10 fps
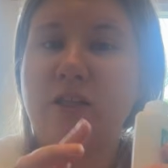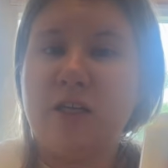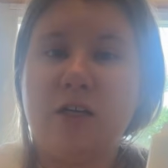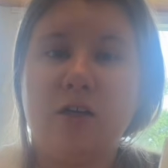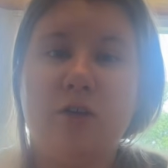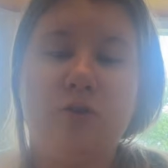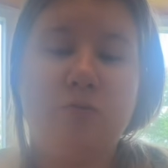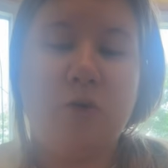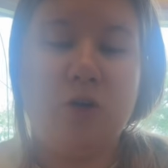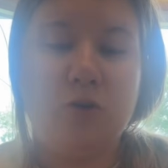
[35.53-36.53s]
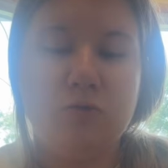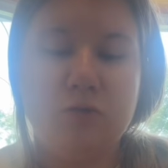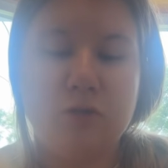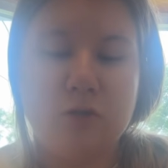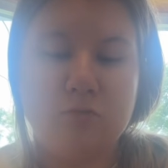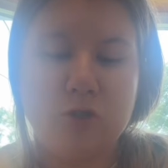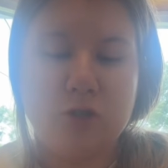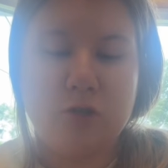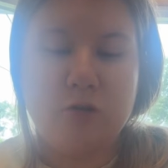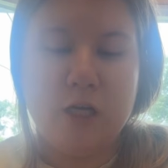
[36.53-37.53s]
to get another bottle. So I'm gonna
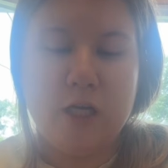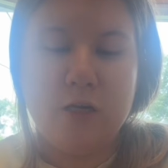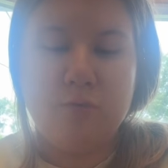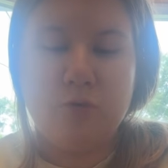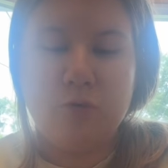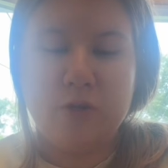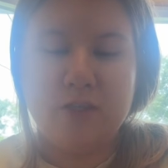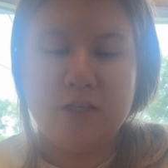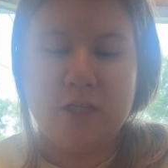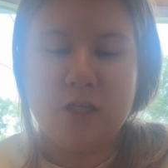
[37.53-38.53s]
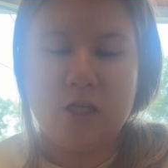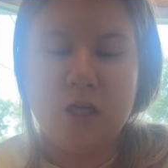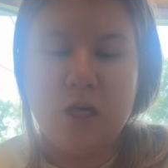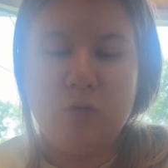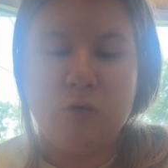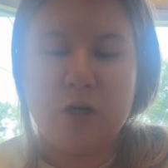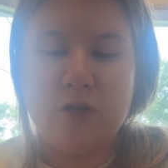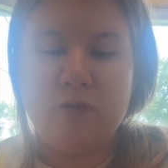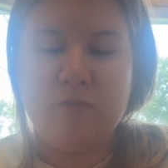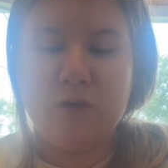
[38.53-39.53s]
go ahead and pour this in. We're not
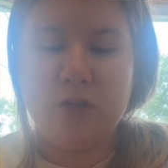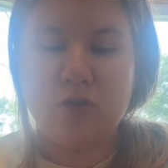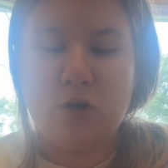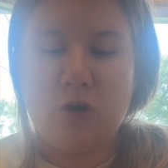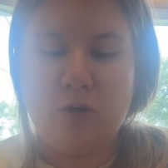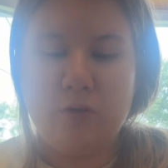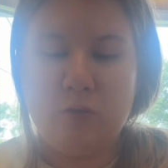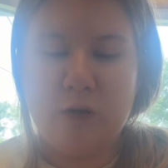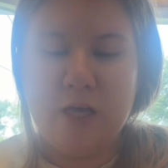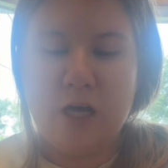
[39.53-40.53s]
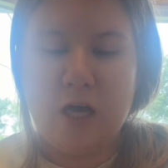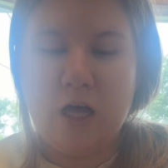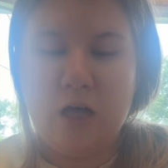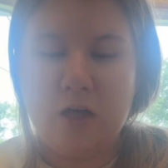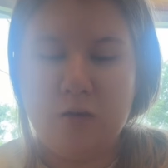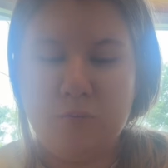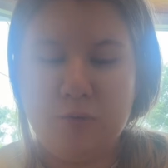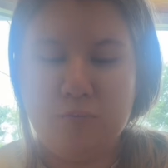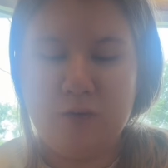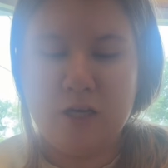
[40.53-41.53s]
gonna fill this all the way up
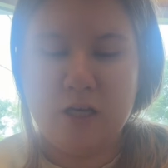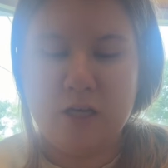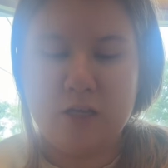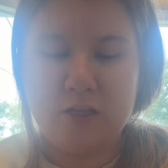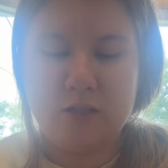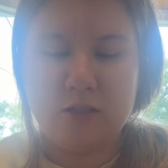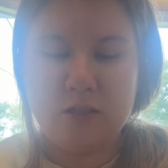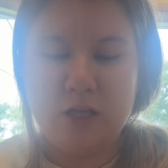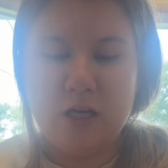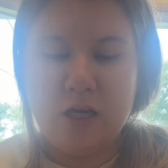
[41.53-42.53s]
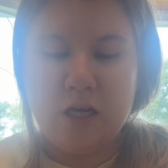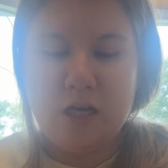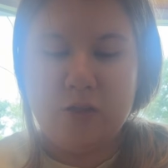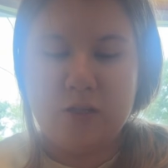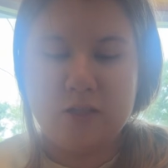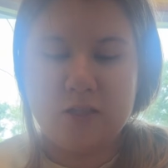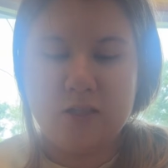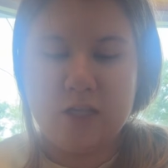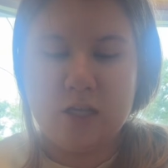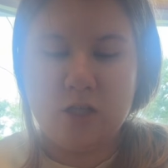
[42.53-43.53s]
because this
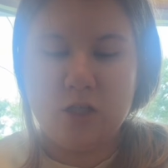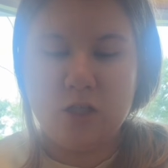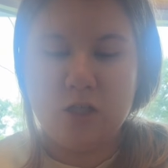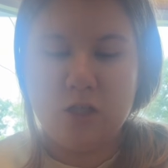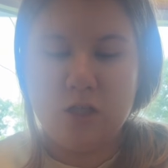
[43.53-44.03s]
container,